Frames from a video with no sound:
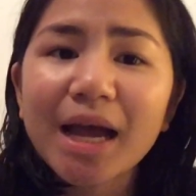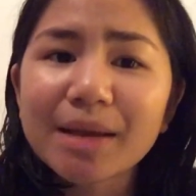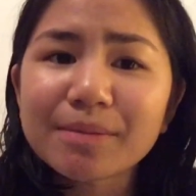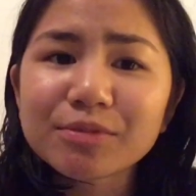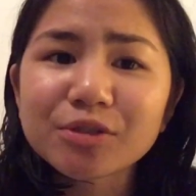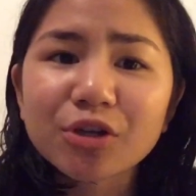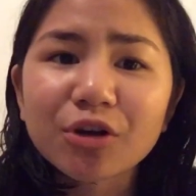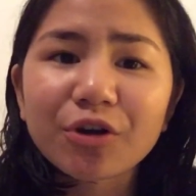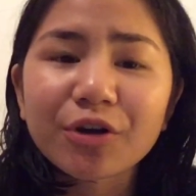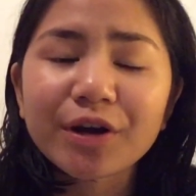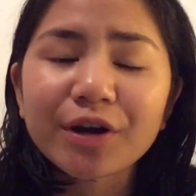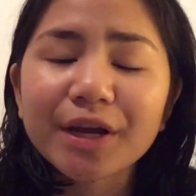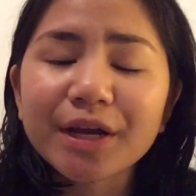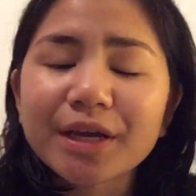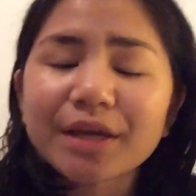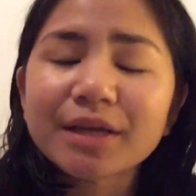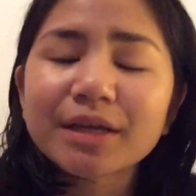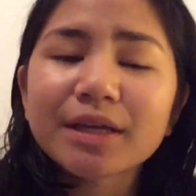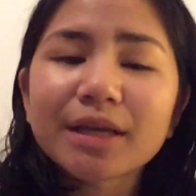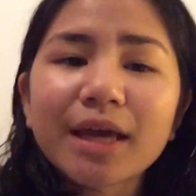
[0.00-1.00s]
I'm
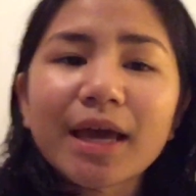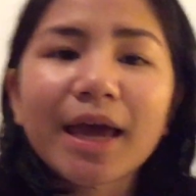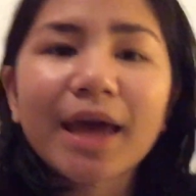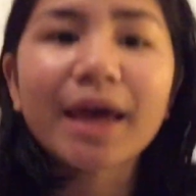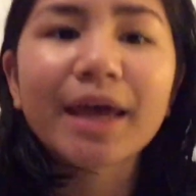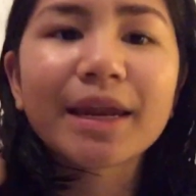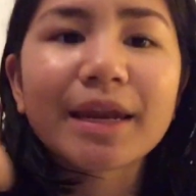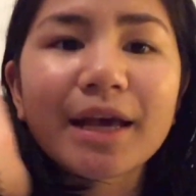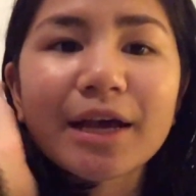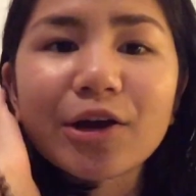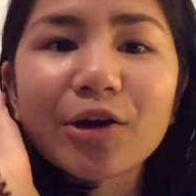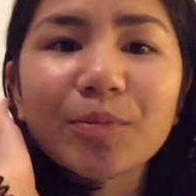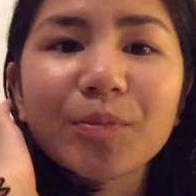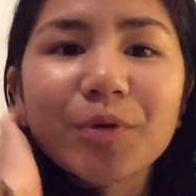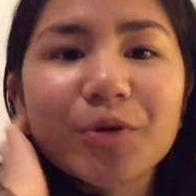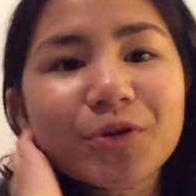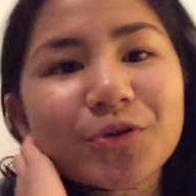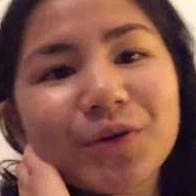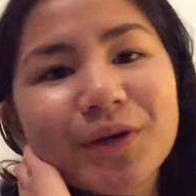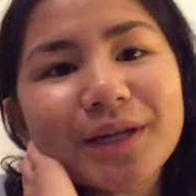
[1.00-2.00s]
sorry, and I hope
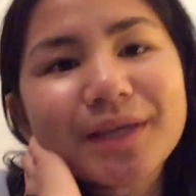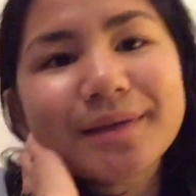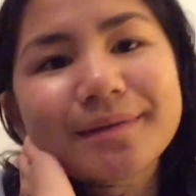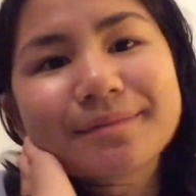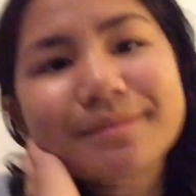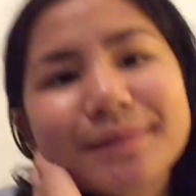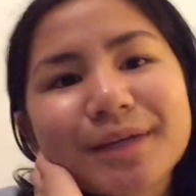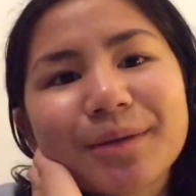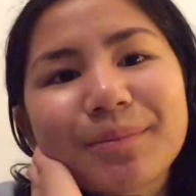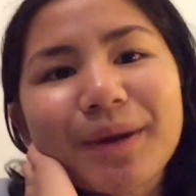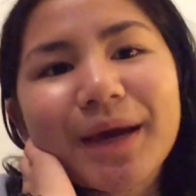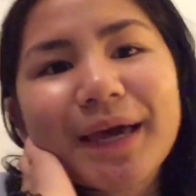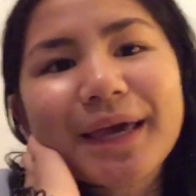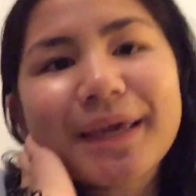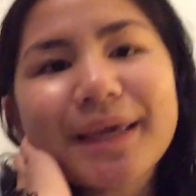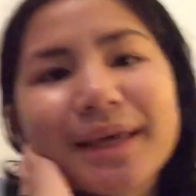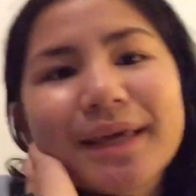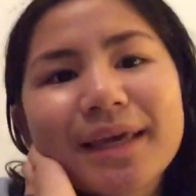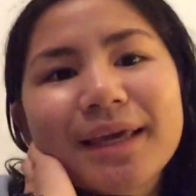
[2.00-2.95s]
you enjoyed it. Goodbye.